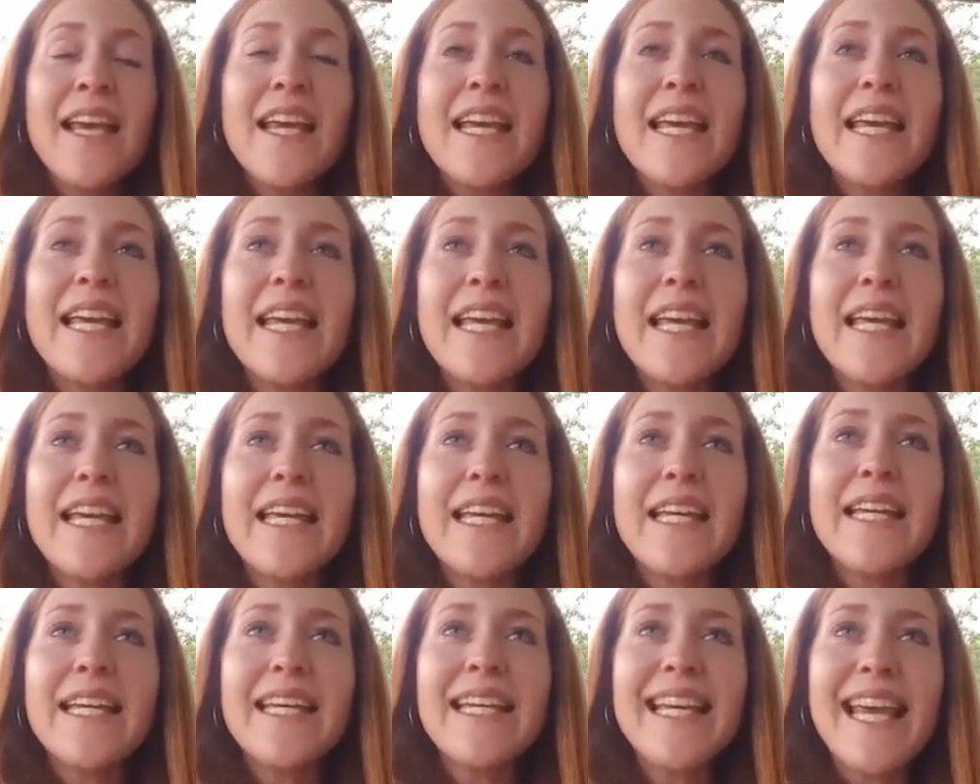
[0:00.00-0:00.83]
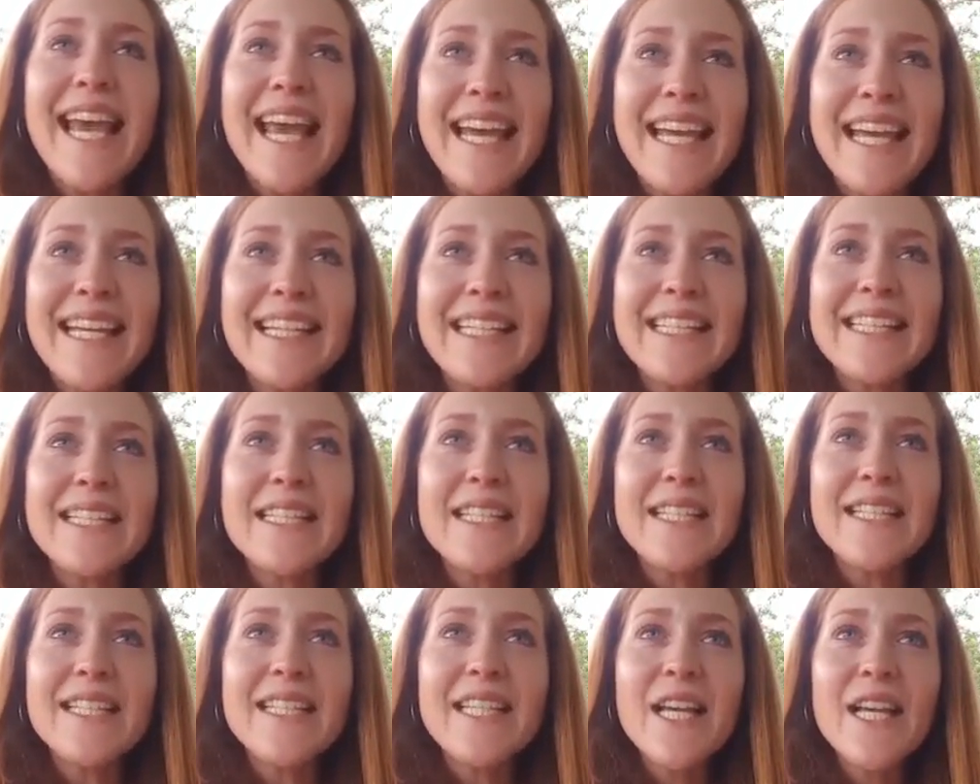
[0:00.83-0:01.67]
He
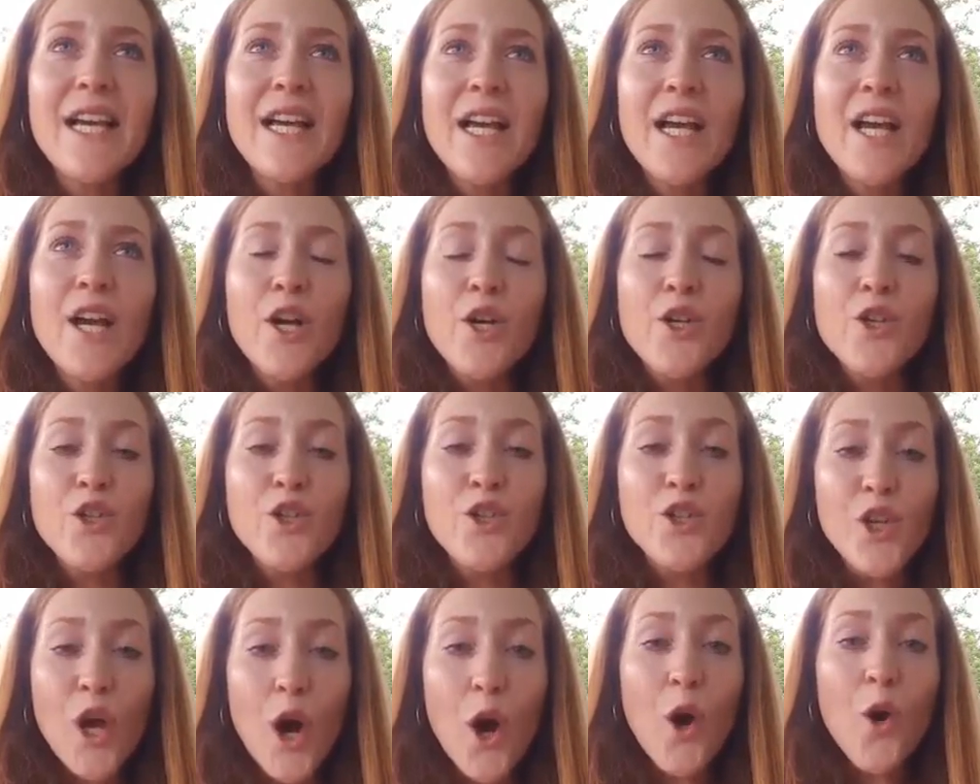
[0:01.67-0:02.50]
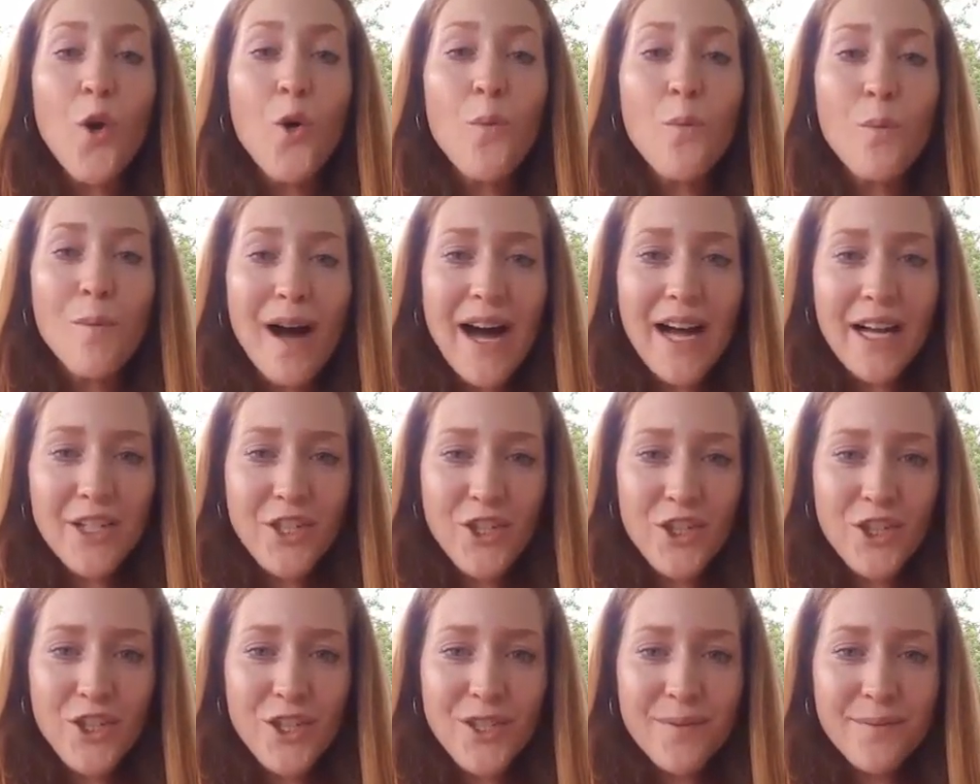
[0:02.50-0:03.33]
gains so
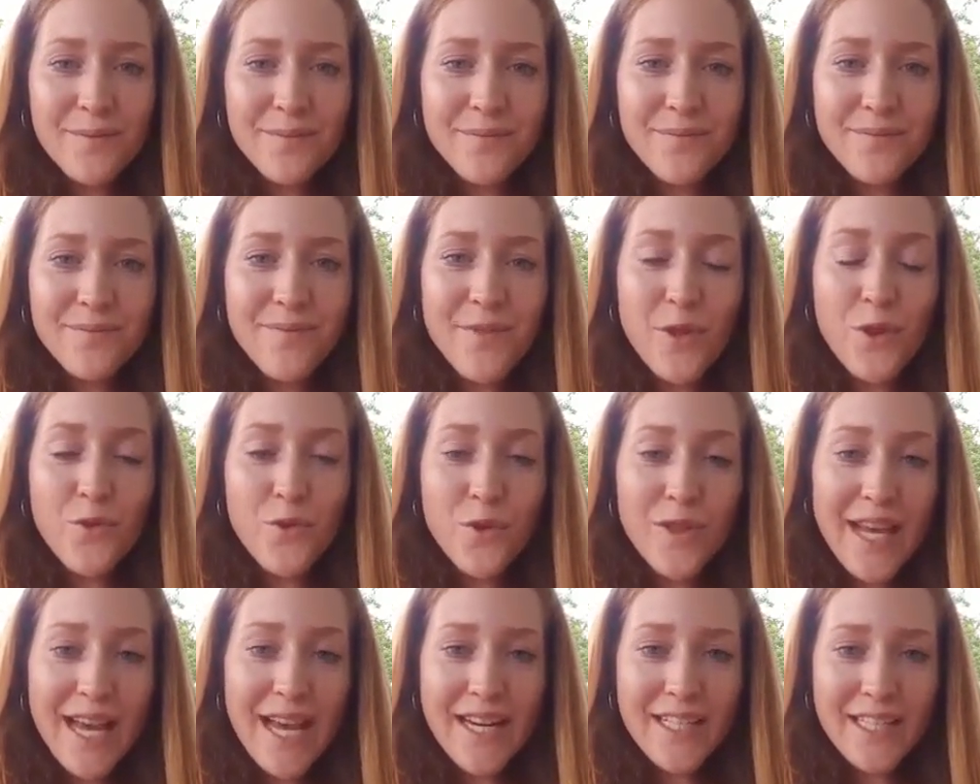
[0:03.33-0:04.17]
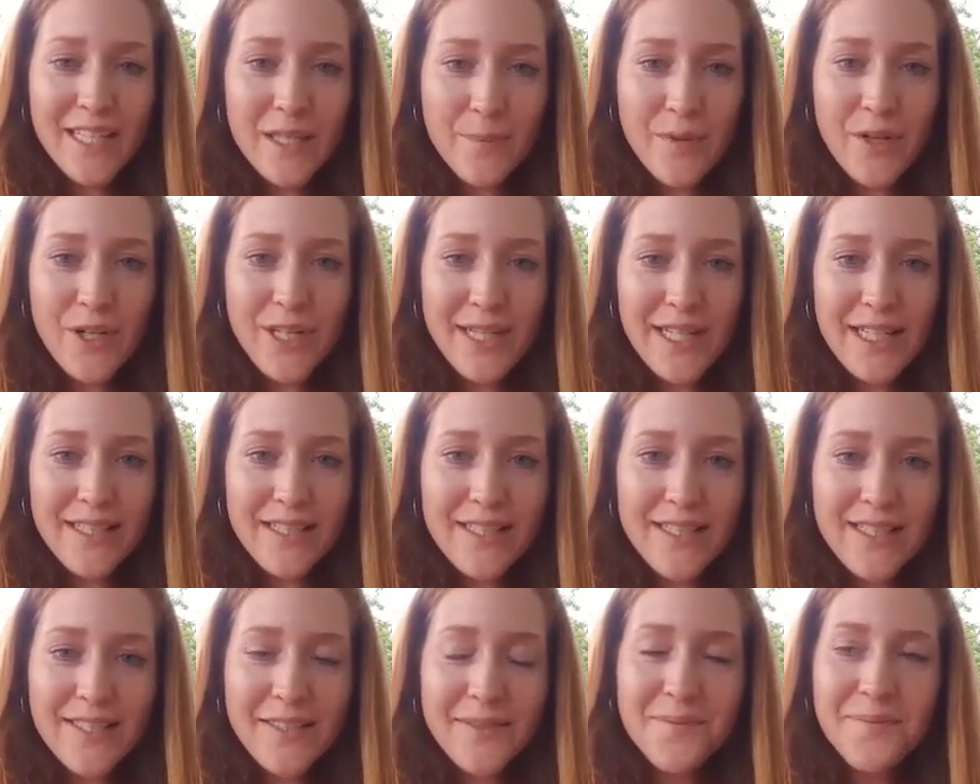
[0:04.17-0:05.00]
much through that
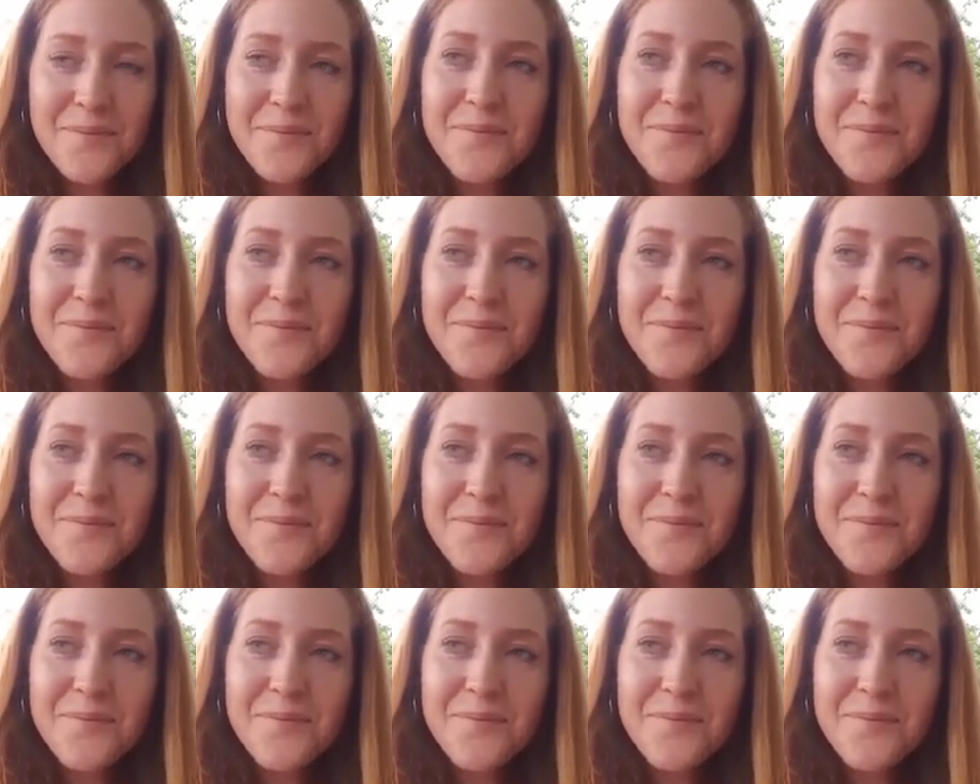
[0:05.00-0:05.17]
experience.